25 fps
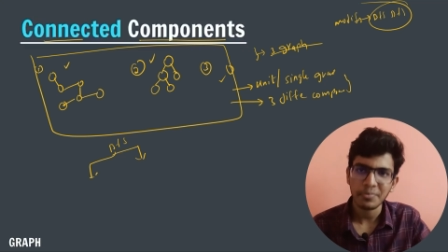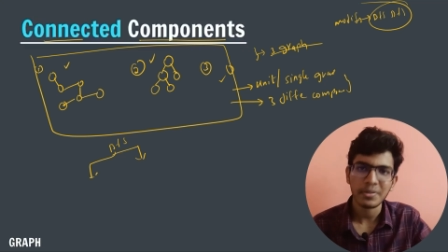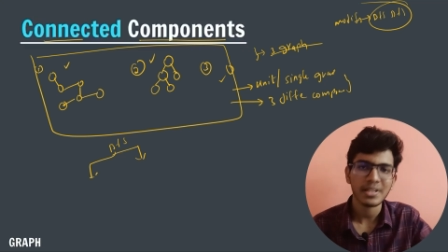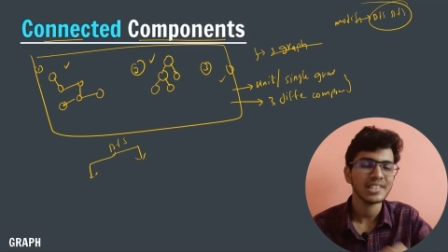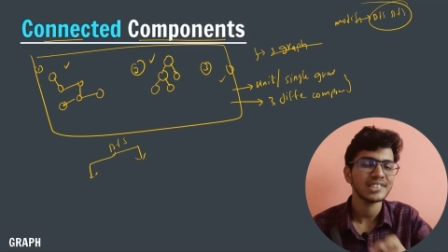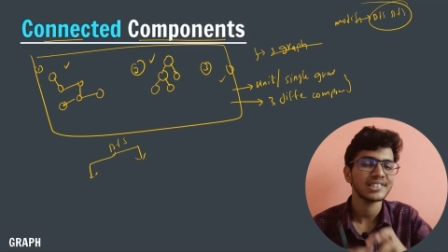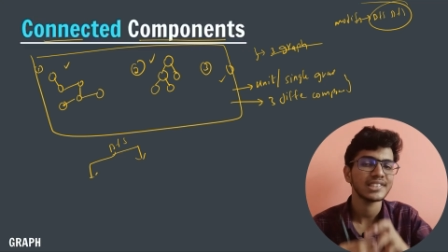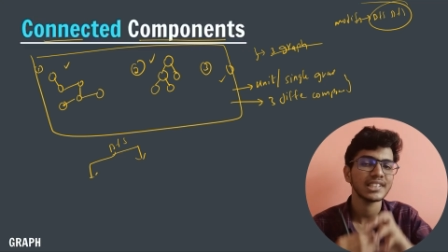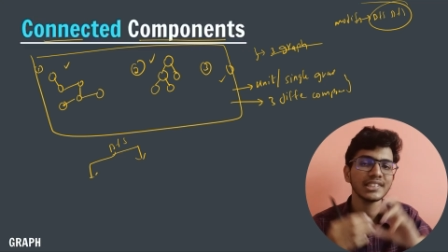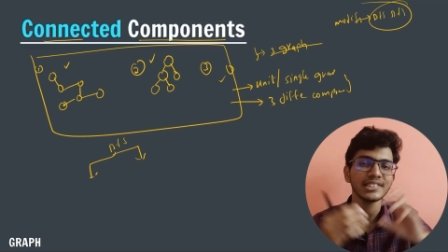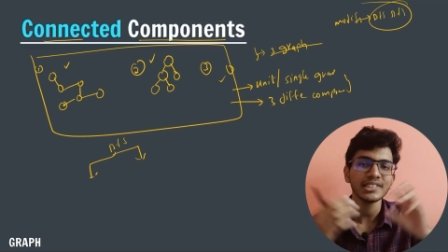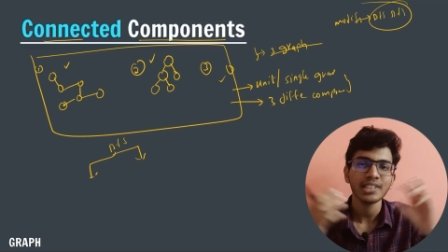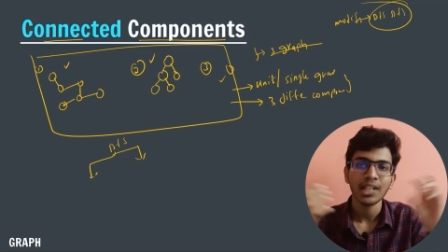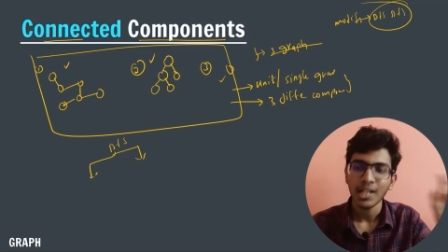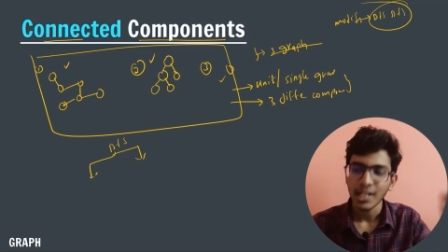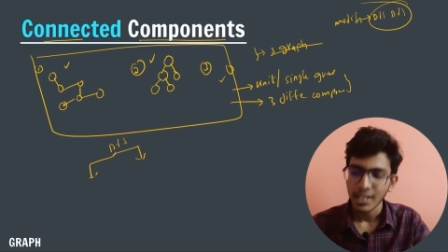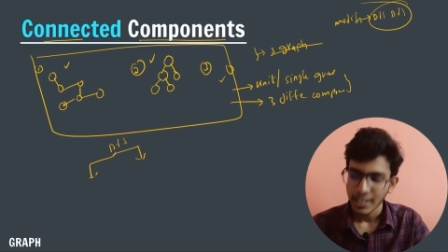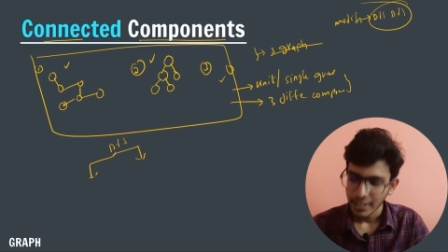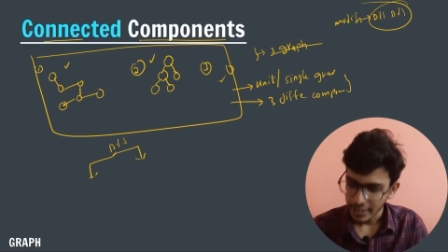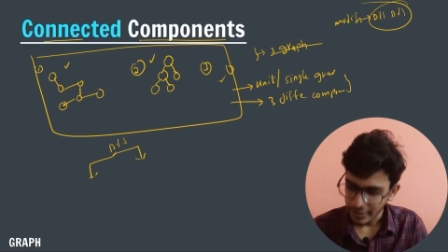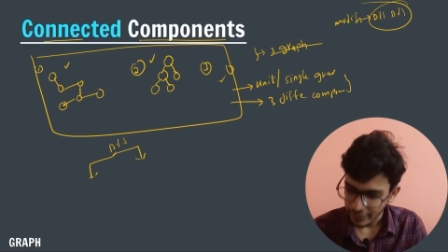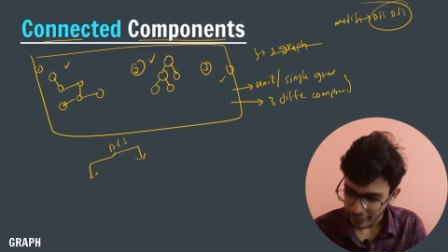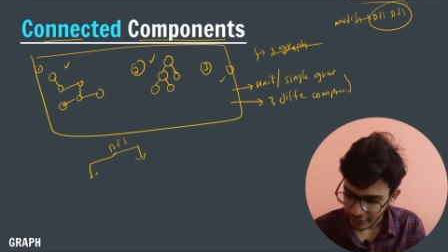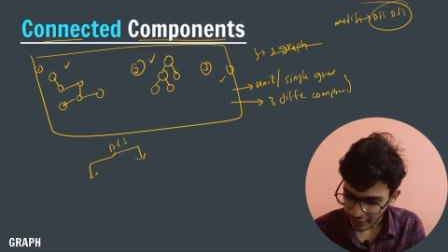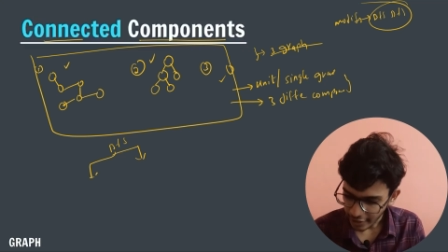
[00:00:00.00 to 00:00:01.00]
pieces,
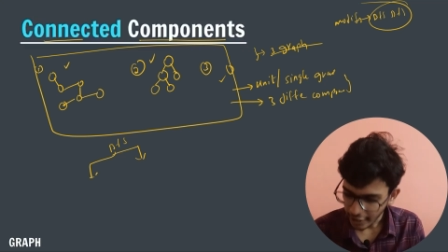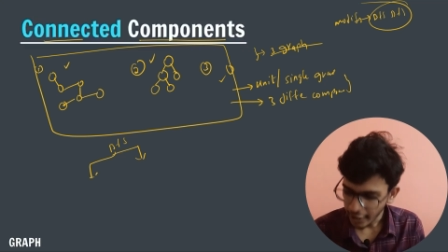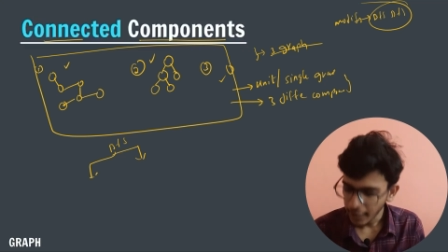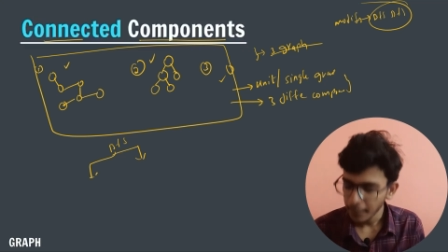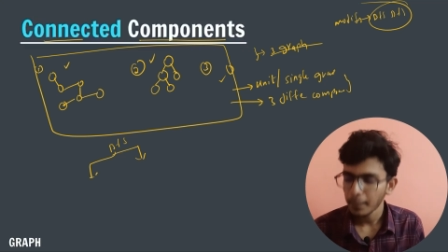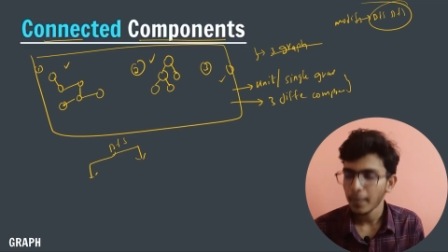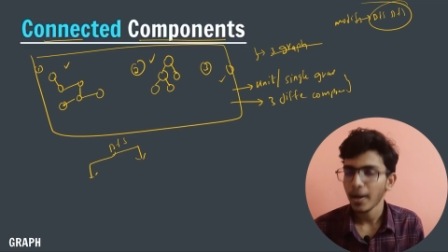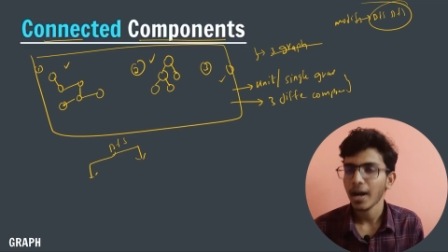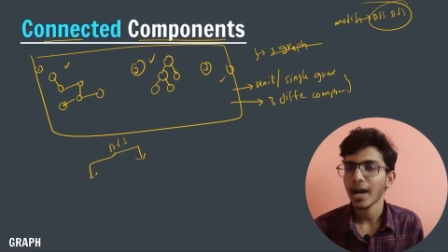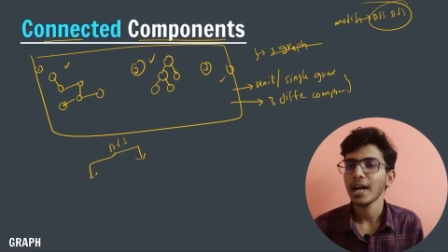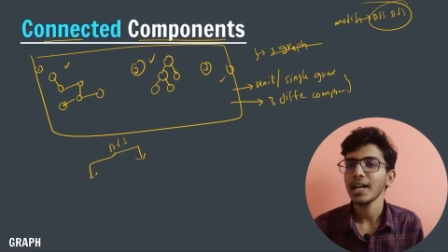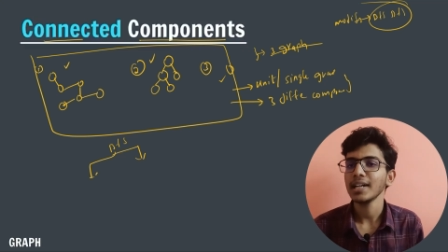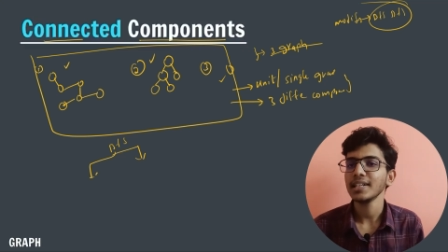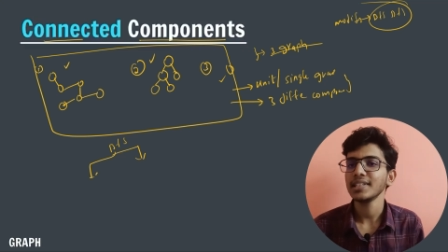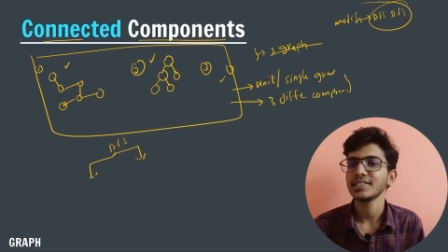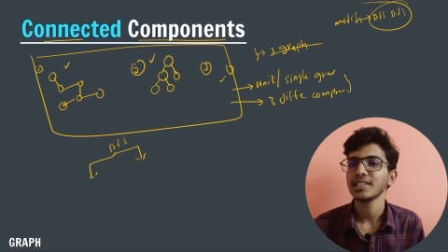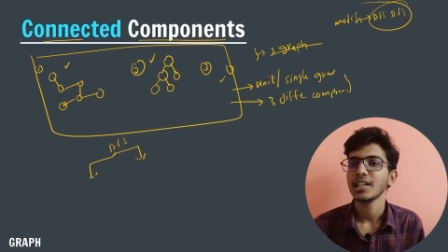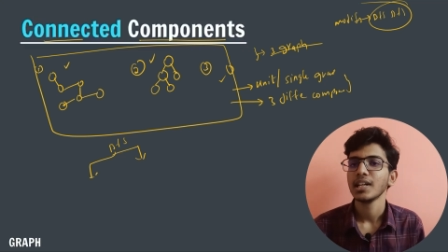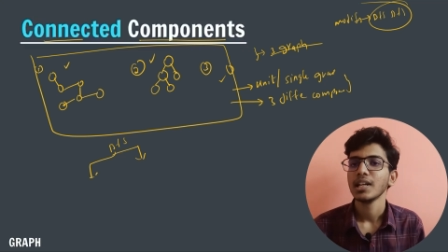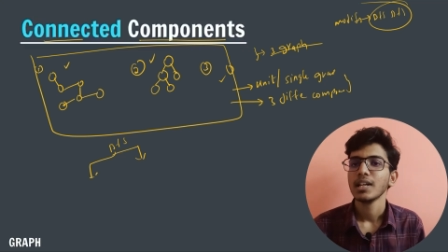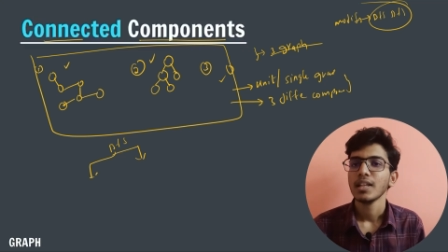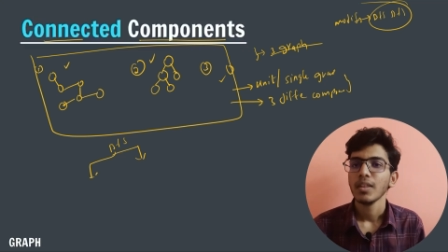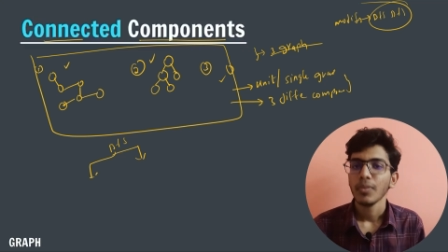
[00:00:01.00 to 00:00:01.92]
different parts,